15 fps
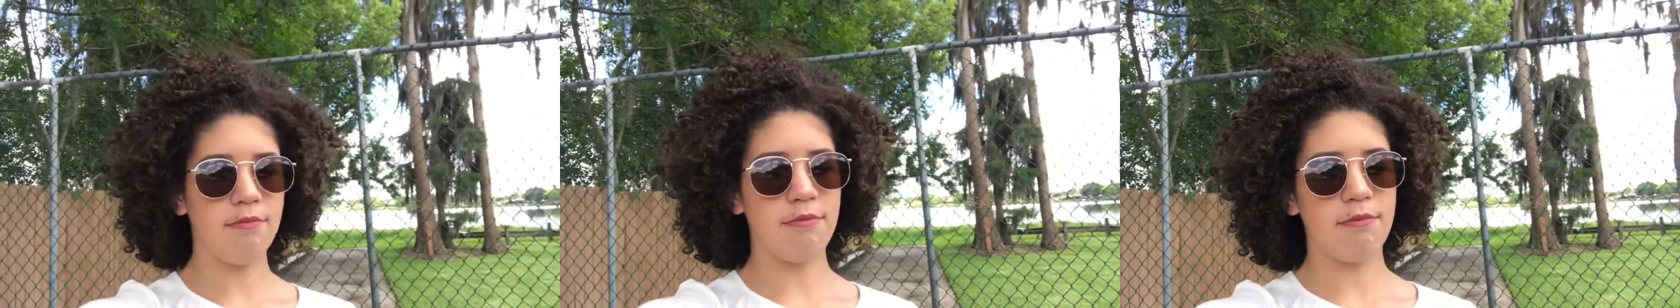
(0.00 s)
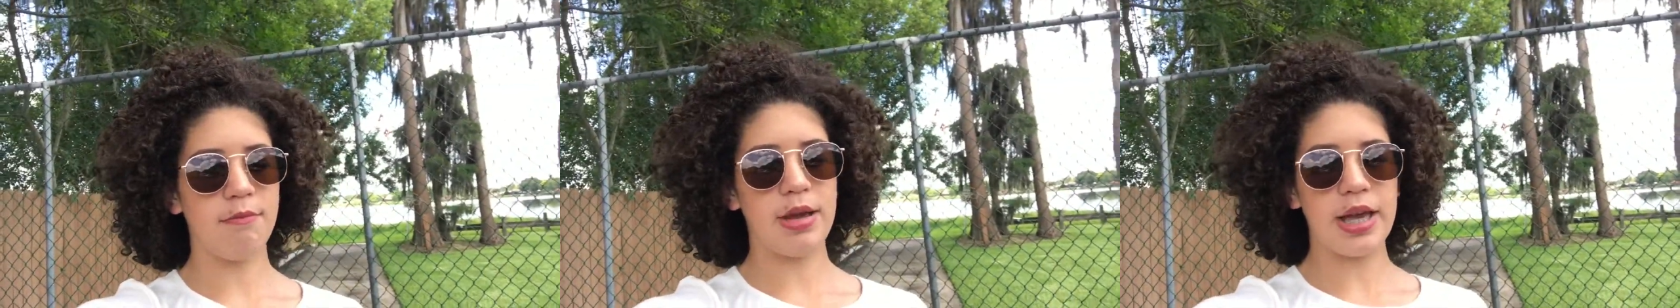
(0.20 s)

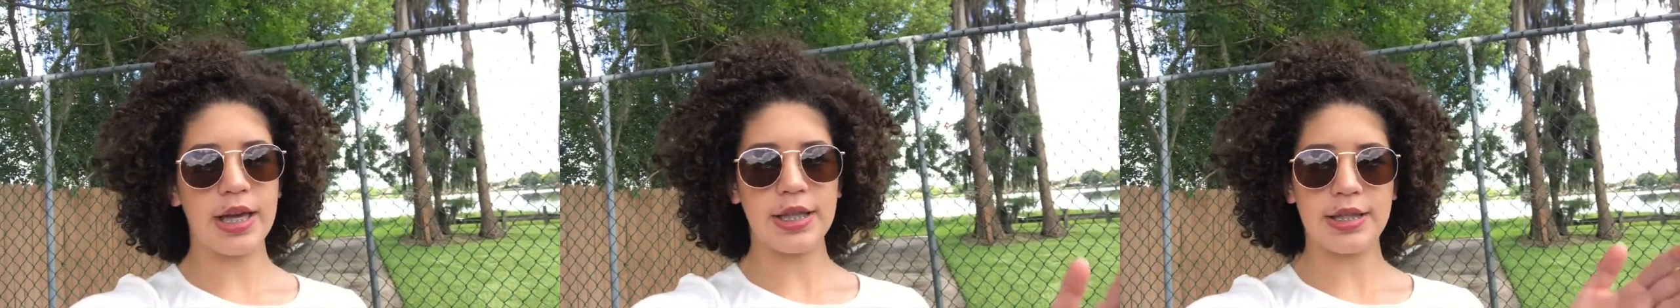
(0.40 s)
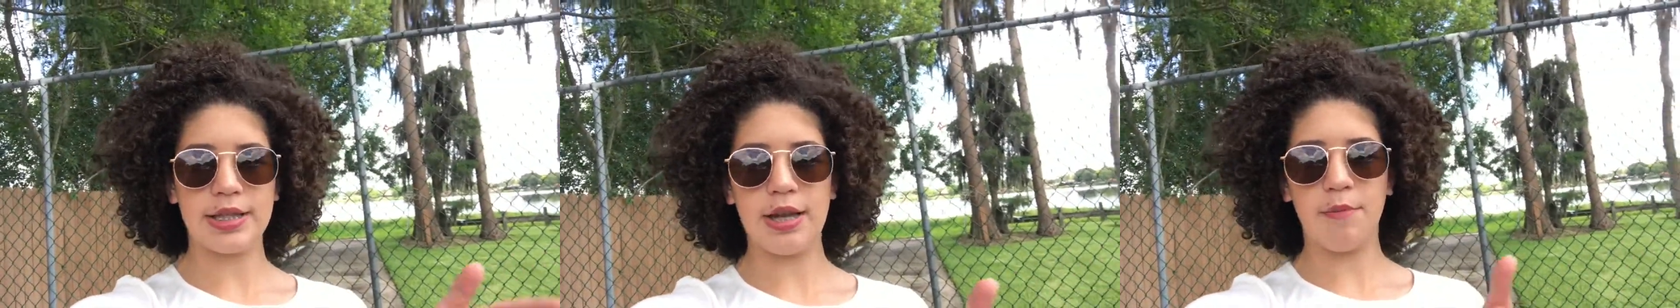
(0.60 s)

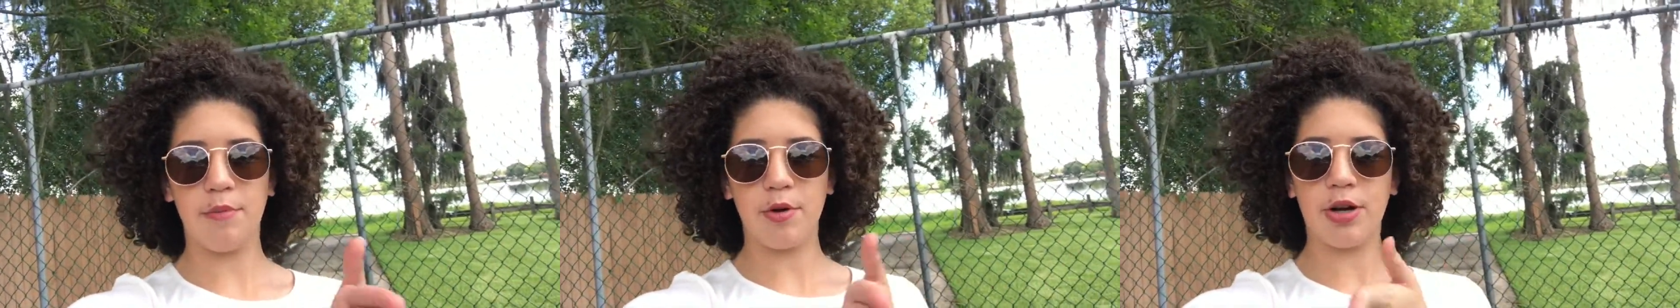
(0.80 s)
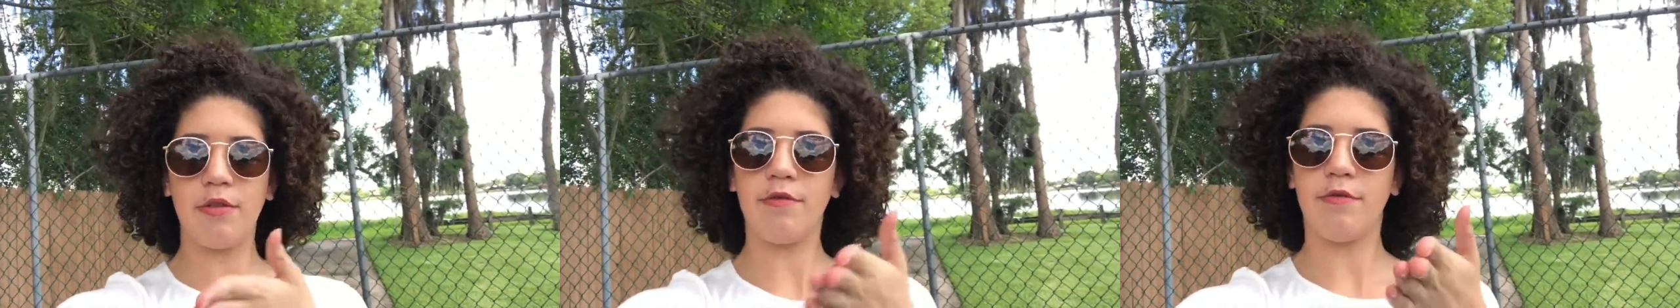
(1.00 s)
make it
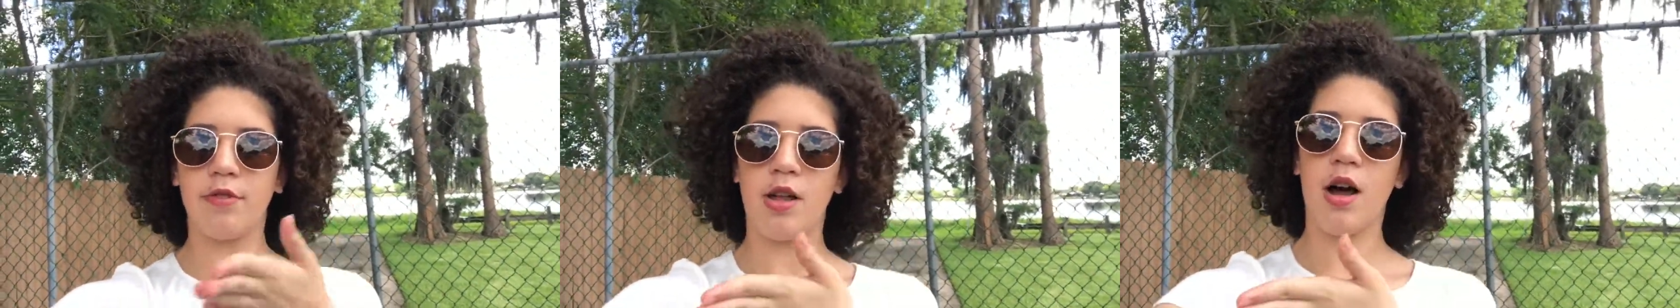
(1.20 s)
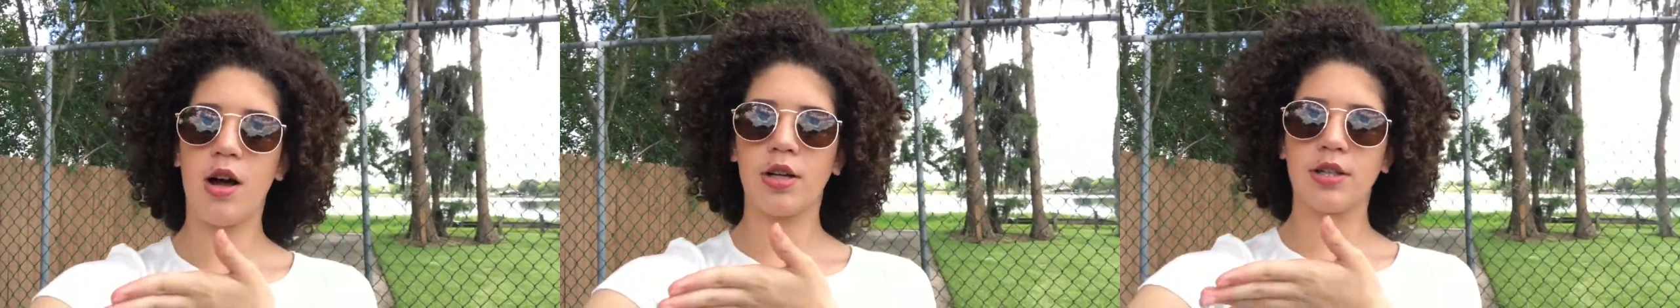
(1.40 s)
separate
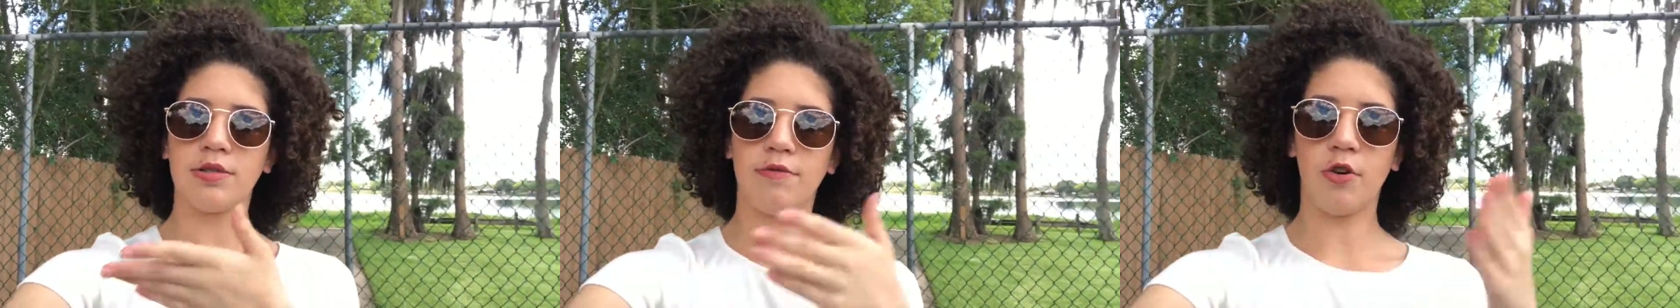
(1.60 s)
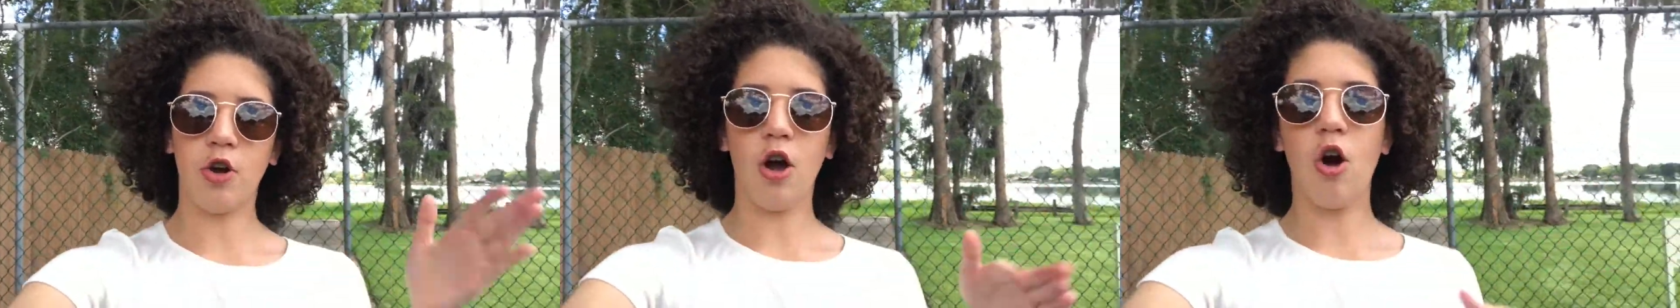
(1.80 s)
vlogs
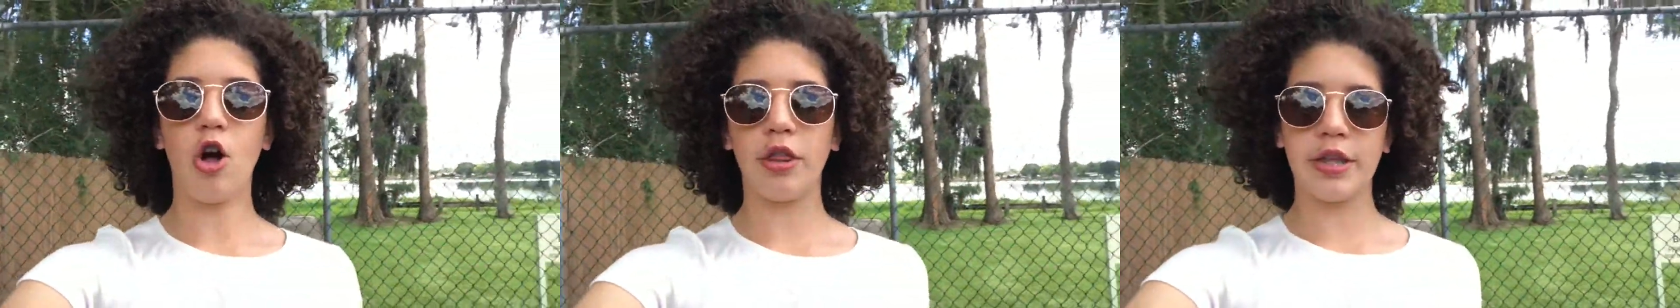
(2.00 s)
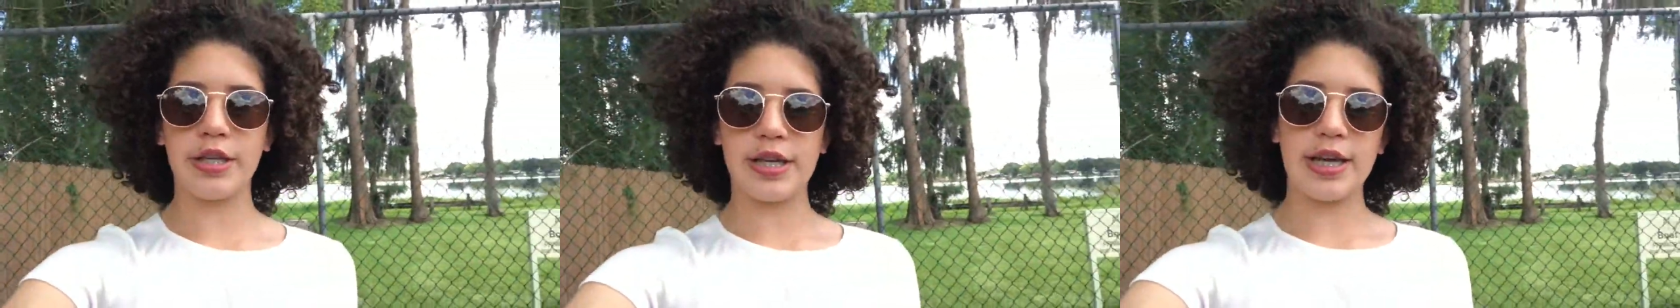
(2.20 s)
for
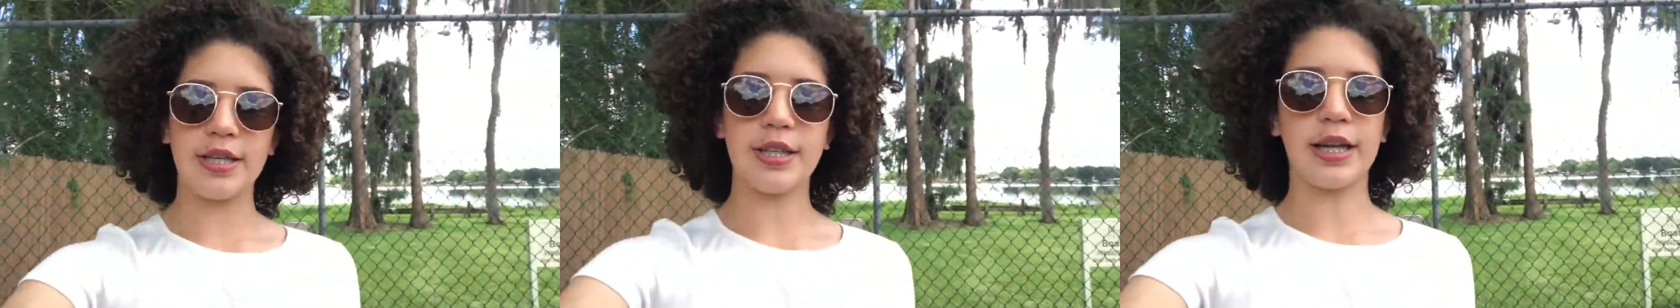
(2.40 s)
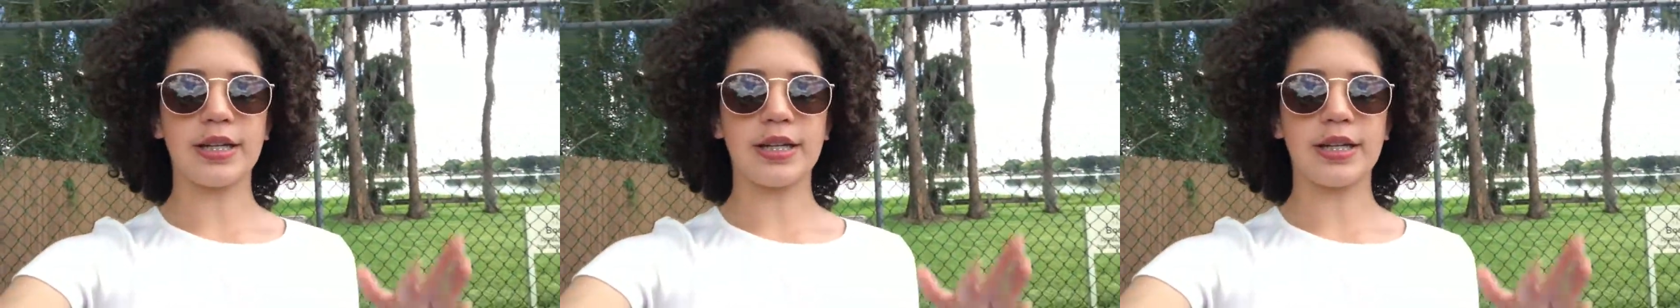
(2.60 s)
all the days,